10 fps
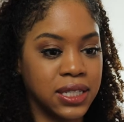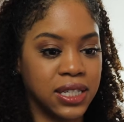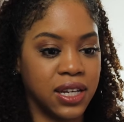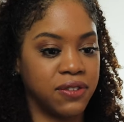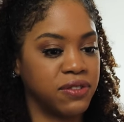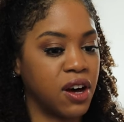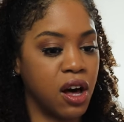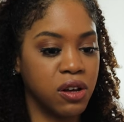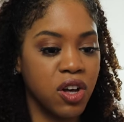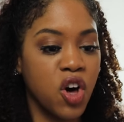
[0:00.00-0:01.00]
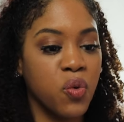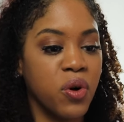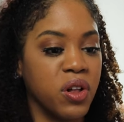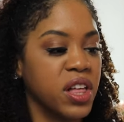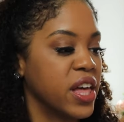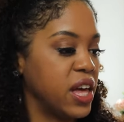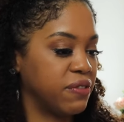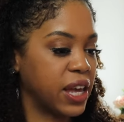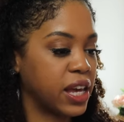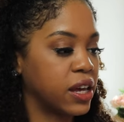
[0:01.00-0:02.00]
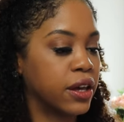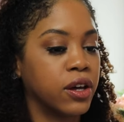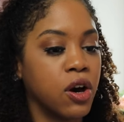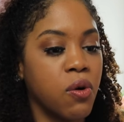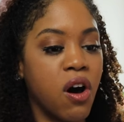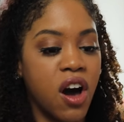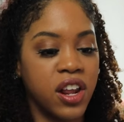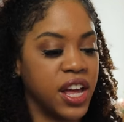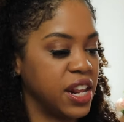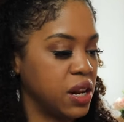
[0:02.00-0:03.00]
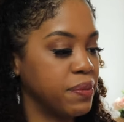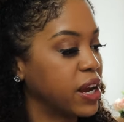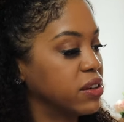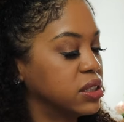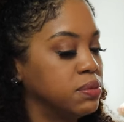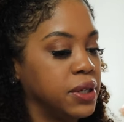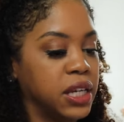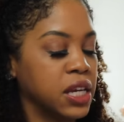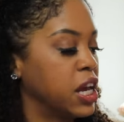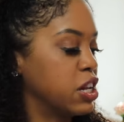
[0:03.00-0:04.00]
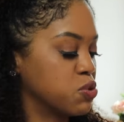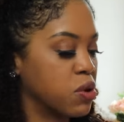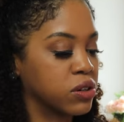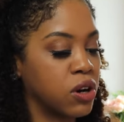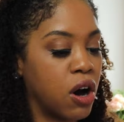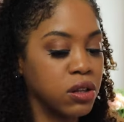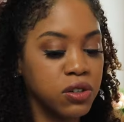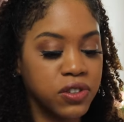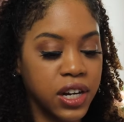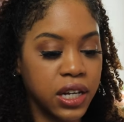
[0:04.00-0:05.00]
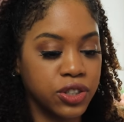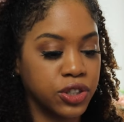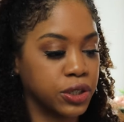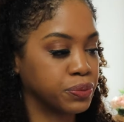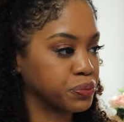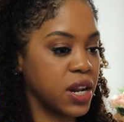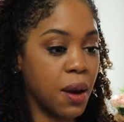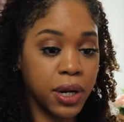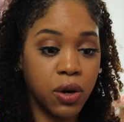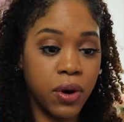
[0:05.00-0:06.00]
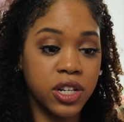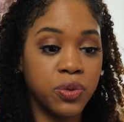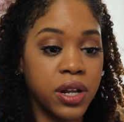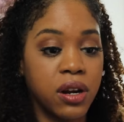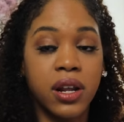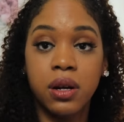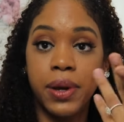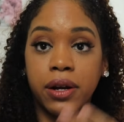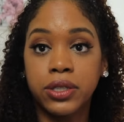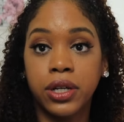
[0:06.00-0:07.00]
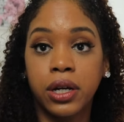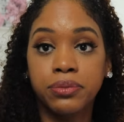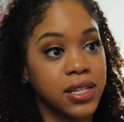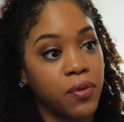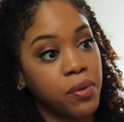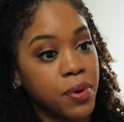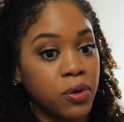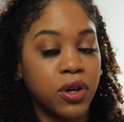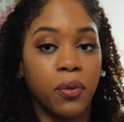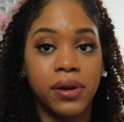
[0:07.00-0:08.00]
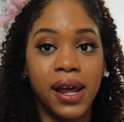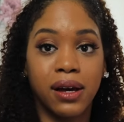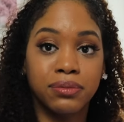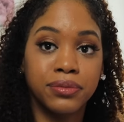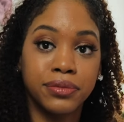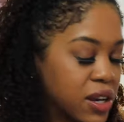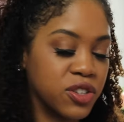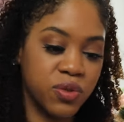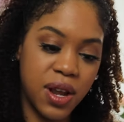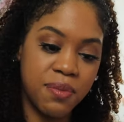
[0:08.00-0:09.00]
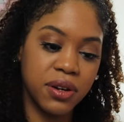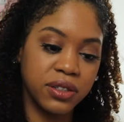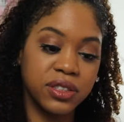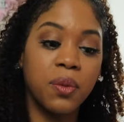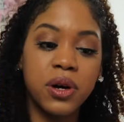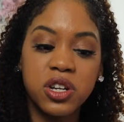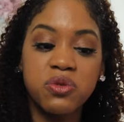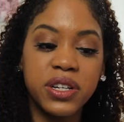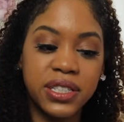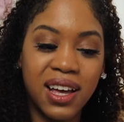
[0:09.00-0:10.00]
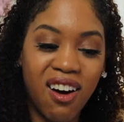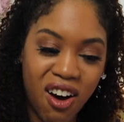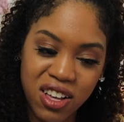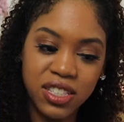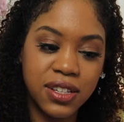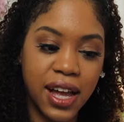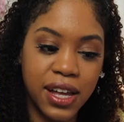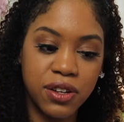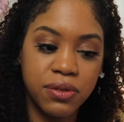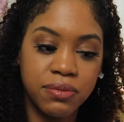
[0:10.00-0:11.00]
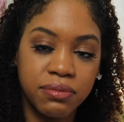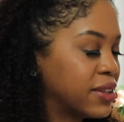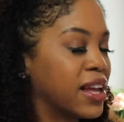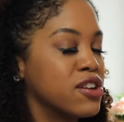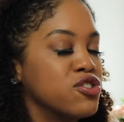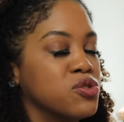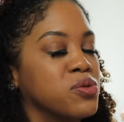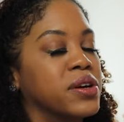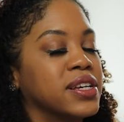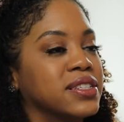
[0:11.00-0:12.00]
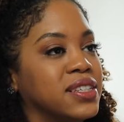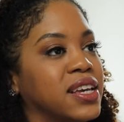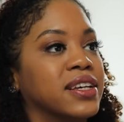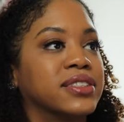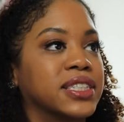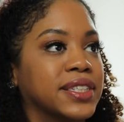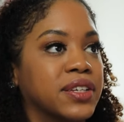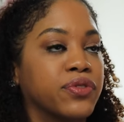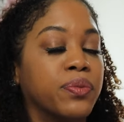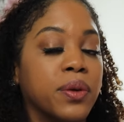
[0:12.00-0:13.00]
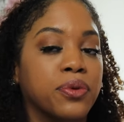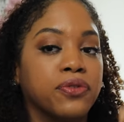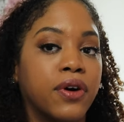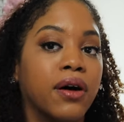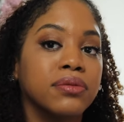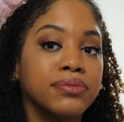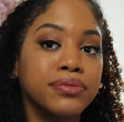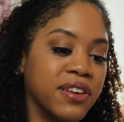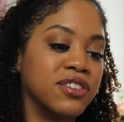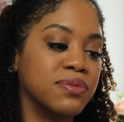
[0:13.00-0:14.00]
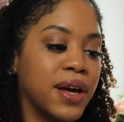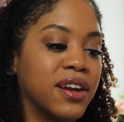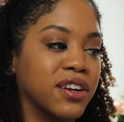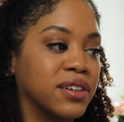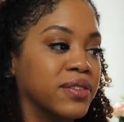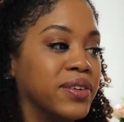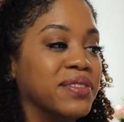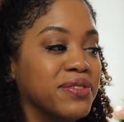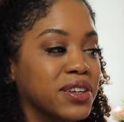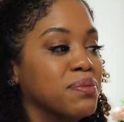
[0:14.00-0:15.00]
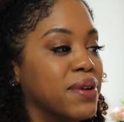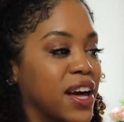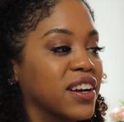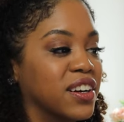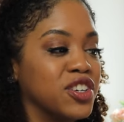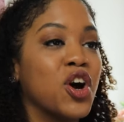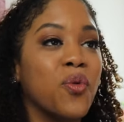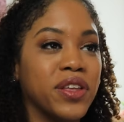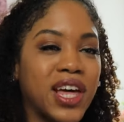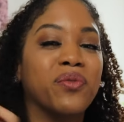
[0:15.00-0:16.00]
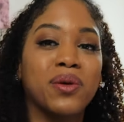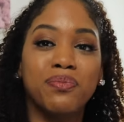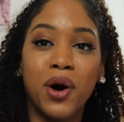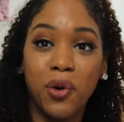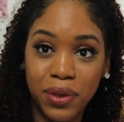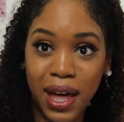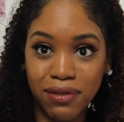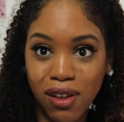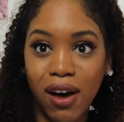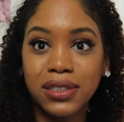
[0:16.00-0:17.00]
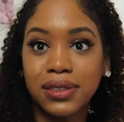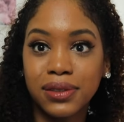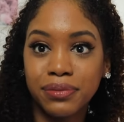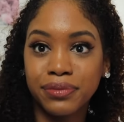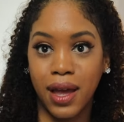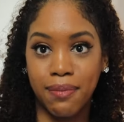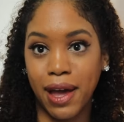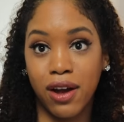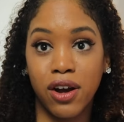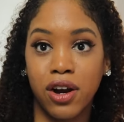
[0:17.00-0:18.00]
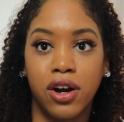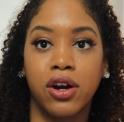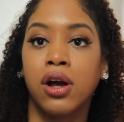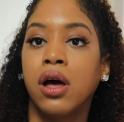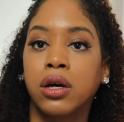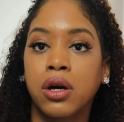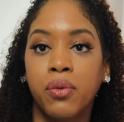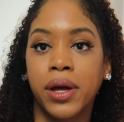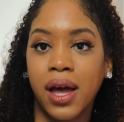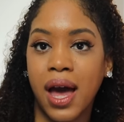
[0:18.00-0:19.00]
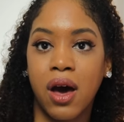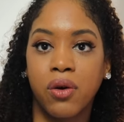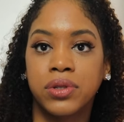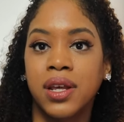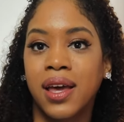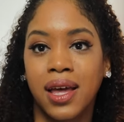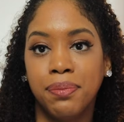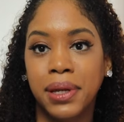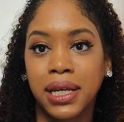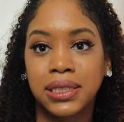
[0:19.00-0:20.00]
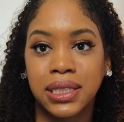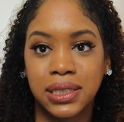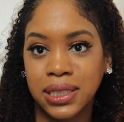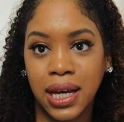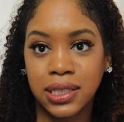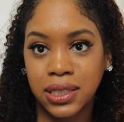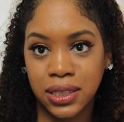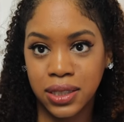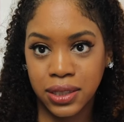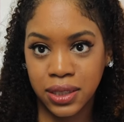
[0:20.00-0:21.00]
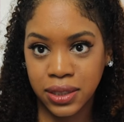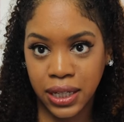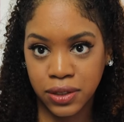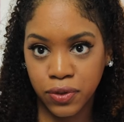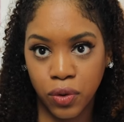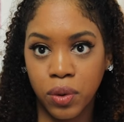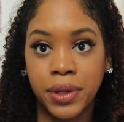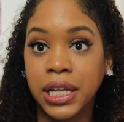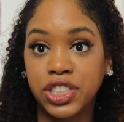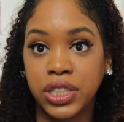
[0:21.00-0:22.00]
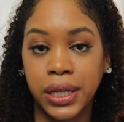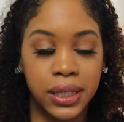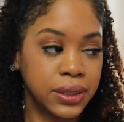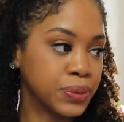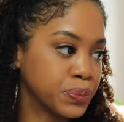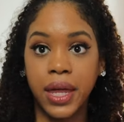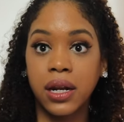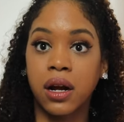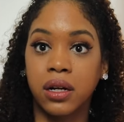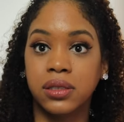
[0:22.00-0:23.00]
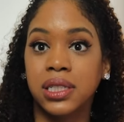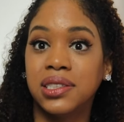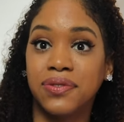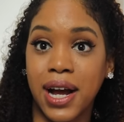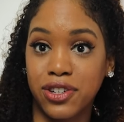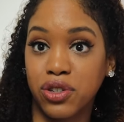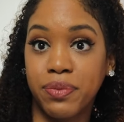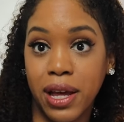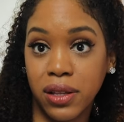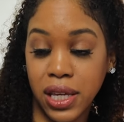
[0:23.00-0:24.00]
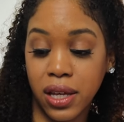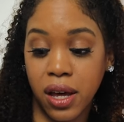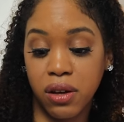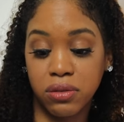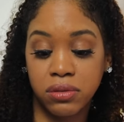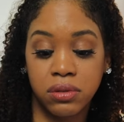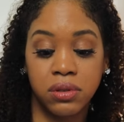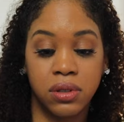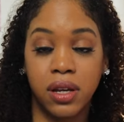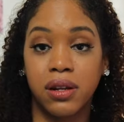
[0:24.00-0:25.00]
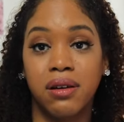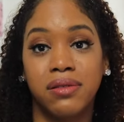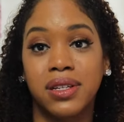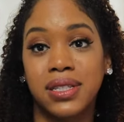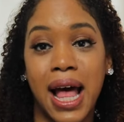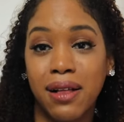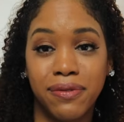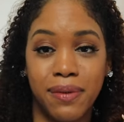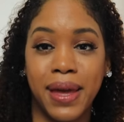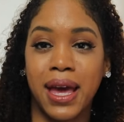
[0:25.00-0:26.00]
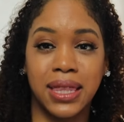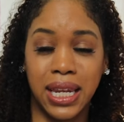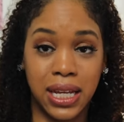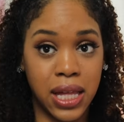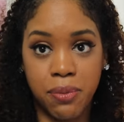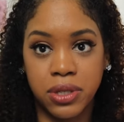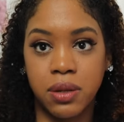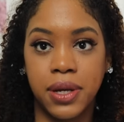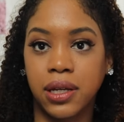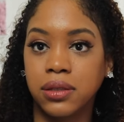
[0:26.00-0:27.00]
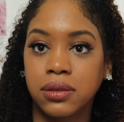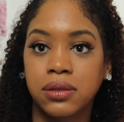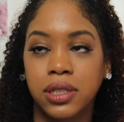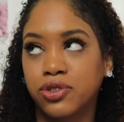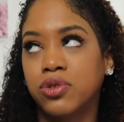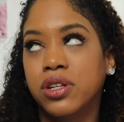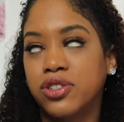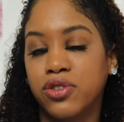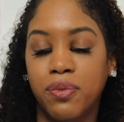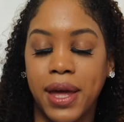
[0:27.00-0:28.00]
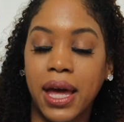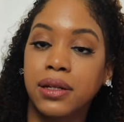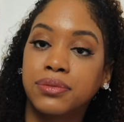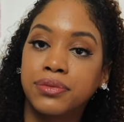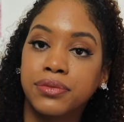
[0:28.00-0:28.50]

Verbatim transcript: as if, well, if Keke can go on and embarrass me and twerk all over Usher, then I'm gonna go on Twitter and embarrass her. Now we're both going down. Because remember, someone who is hostile, they enjoy seeing successful people fall. Feels better, we feel better knowing that we both have lost. And by her going out and being success, the successful woman that she is, that hurts his fragile male ego. You know, this alpha man that he claims to be, this traditional man.